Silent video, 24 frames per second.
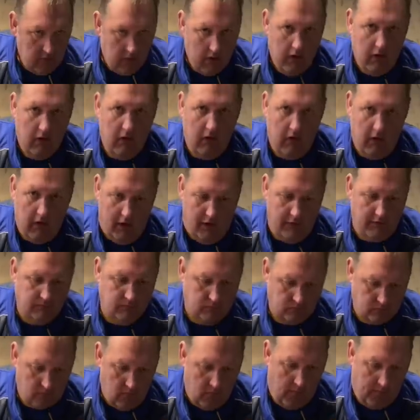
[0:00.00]
Oh.
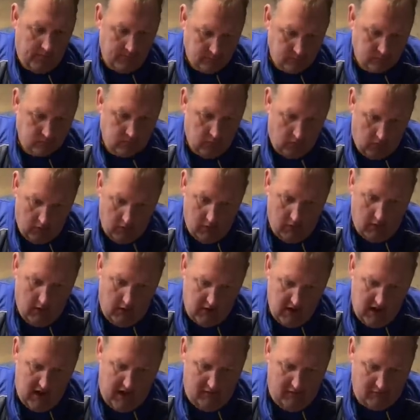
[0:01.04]
Oh,
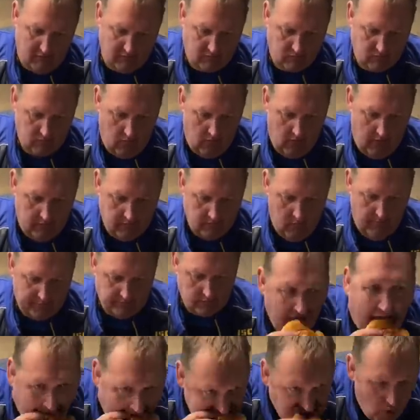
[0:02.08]
yeah.
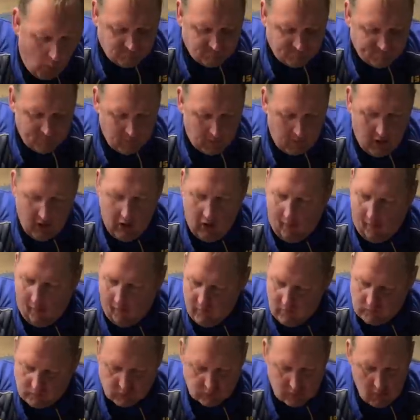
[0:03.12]
Oh.
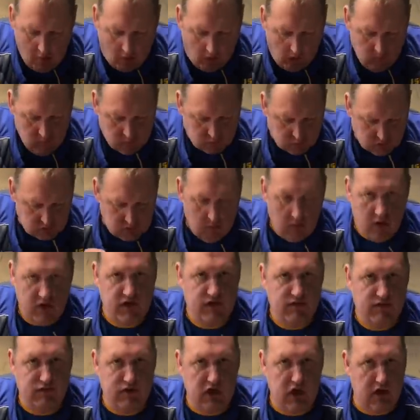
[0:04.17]
So what
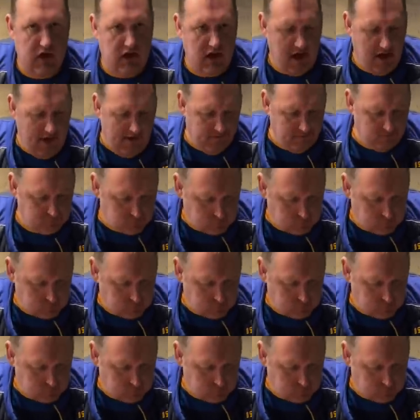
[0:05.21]
you've got there?